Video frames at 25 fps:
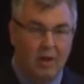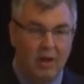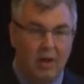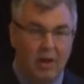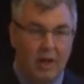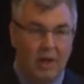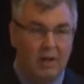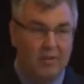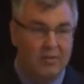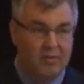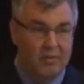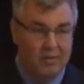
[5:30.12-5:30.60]

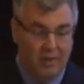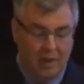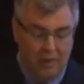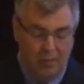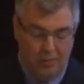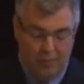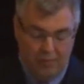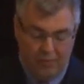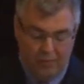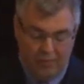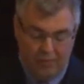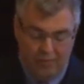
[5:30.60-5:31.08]

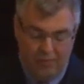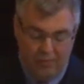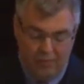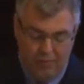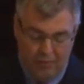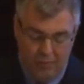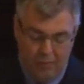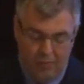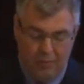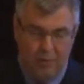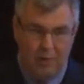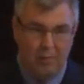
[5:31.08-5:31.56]
landscapes for
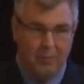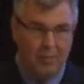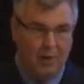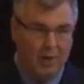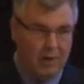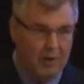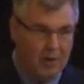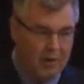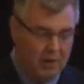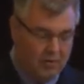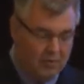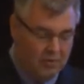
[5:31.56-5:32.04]
food and
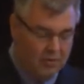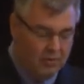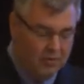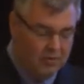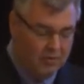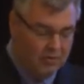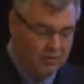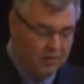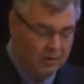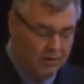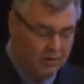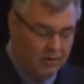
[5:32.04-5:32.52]

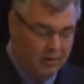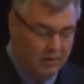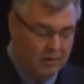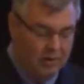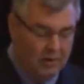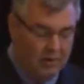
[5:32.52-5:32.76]
biodiversity,